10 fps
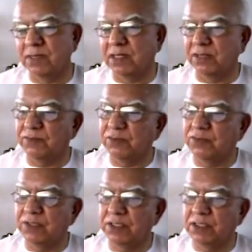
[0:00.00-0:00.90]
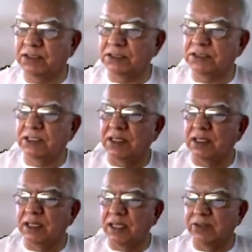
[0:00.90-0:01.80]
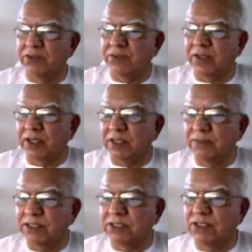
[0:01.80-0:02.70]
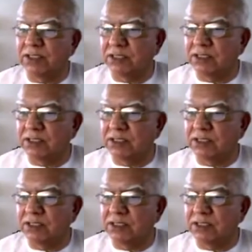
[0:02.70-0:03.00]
And if you see the others and you feel a little bit